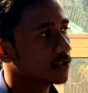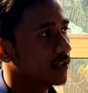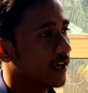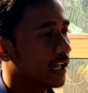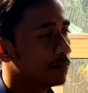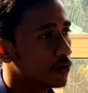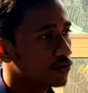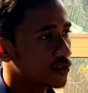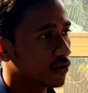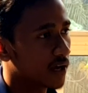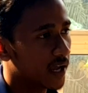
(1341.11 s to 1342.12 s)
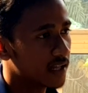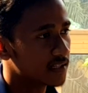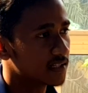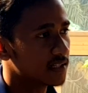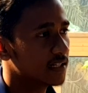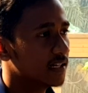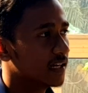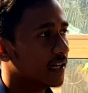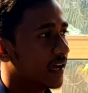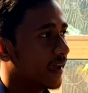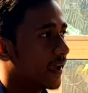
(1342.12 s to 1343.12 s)
elbow sockets,
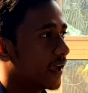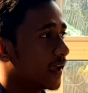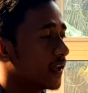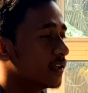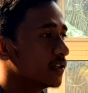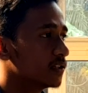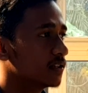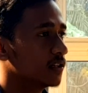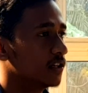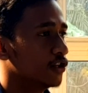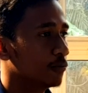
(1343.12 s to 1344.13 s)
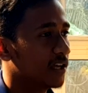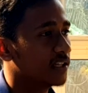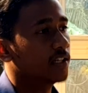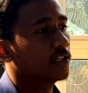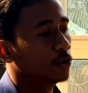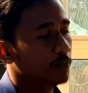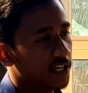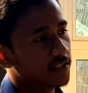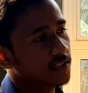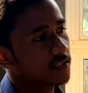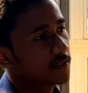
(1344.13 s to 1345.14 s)
and pneumatic tubings.